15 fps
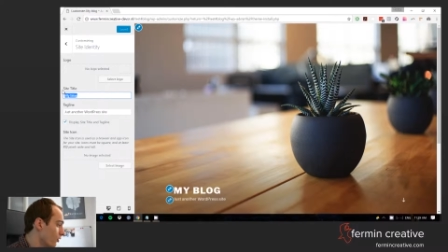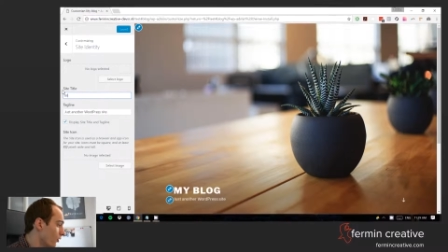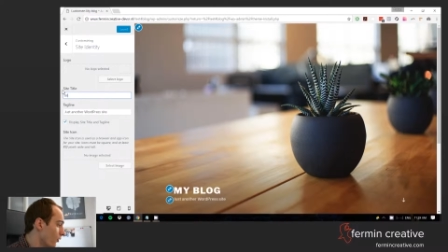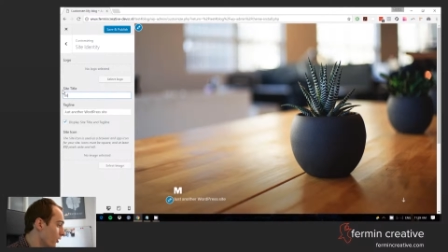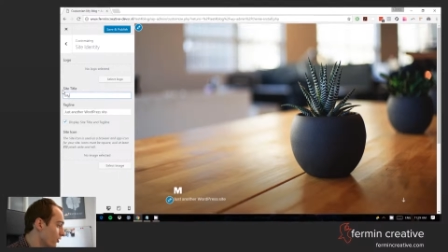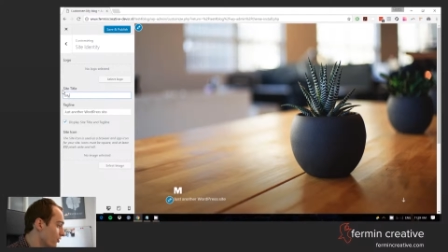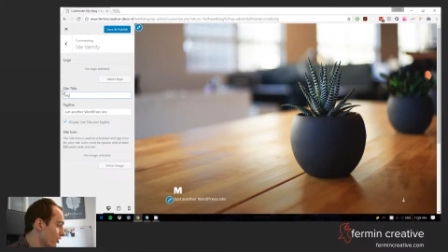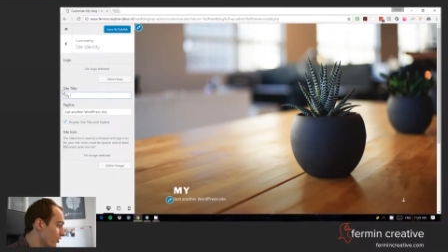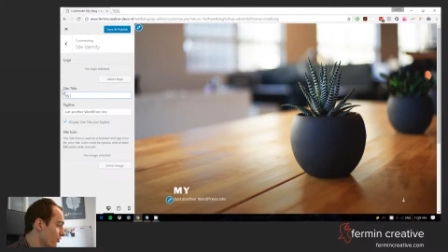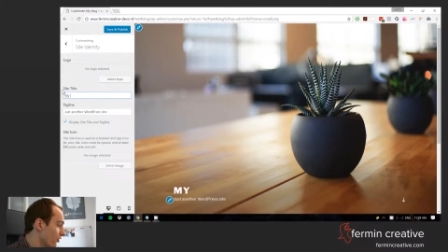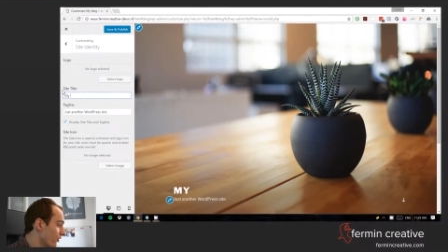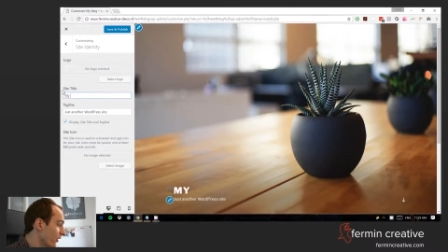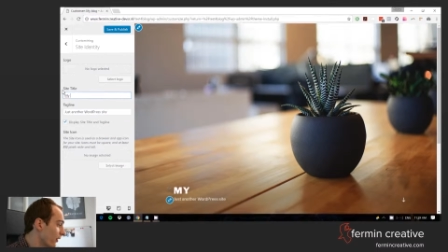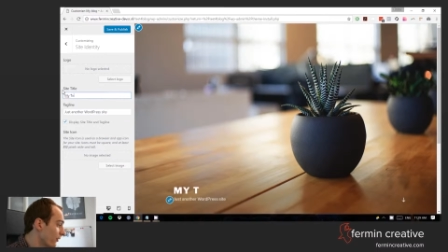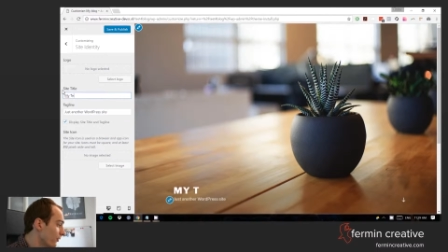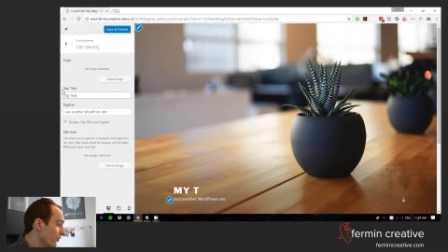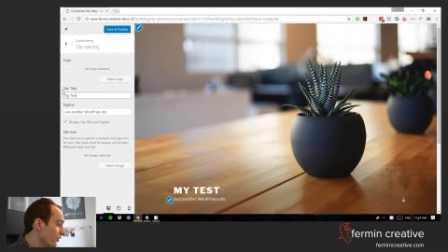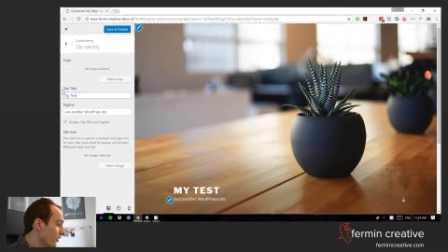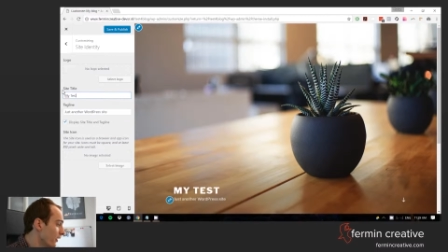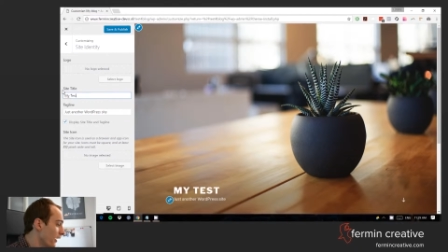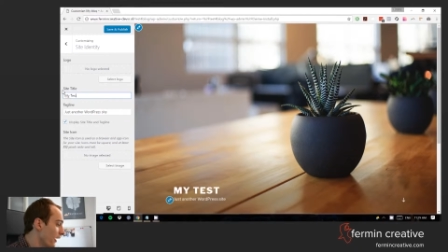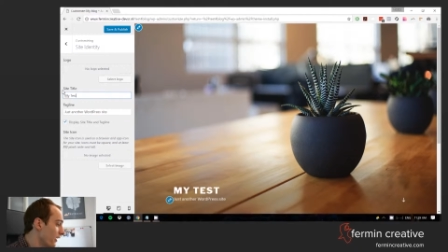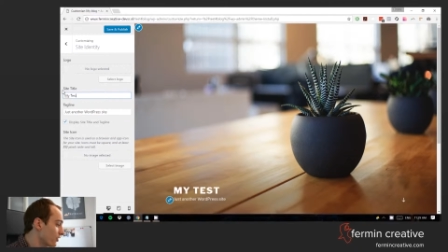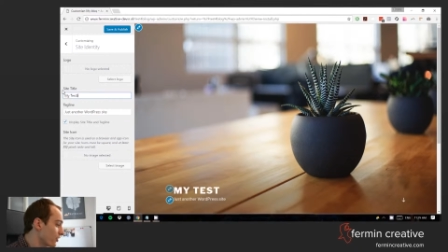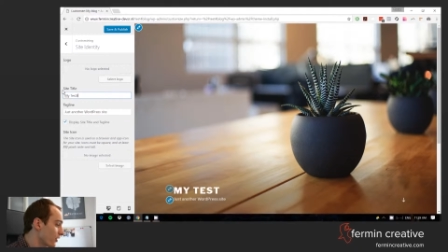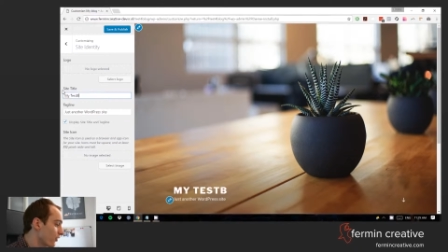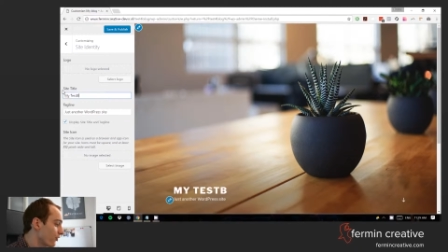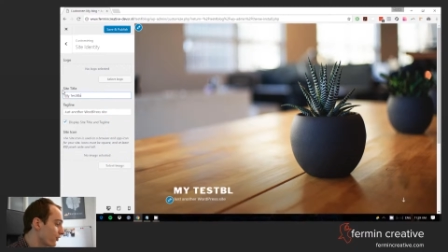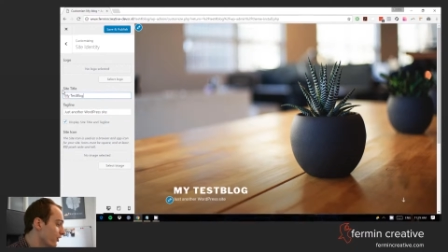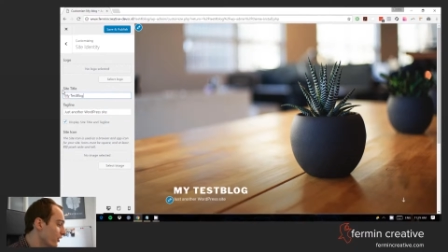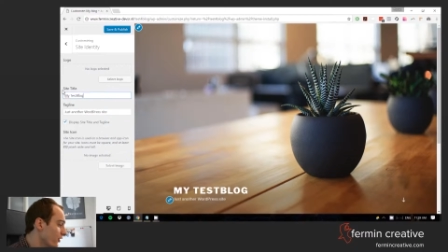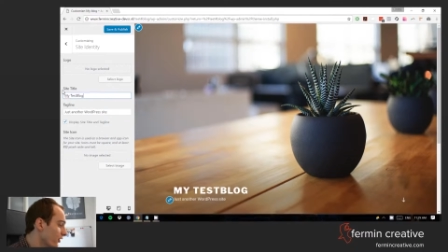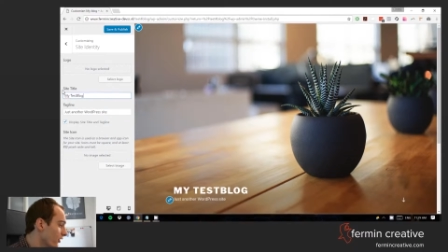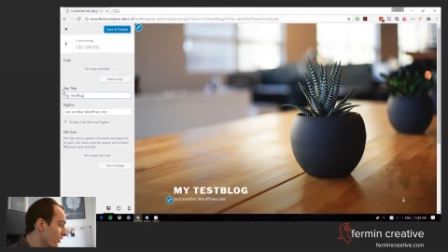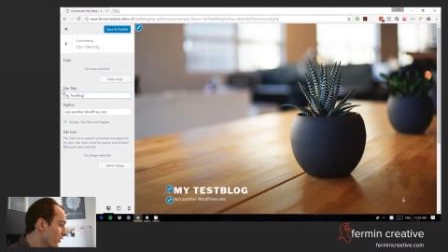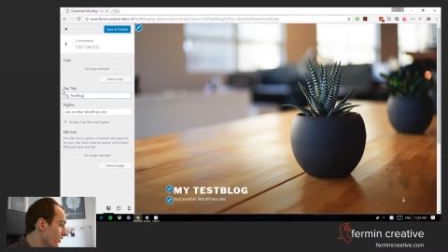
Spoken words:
go and change the title, and as you can see,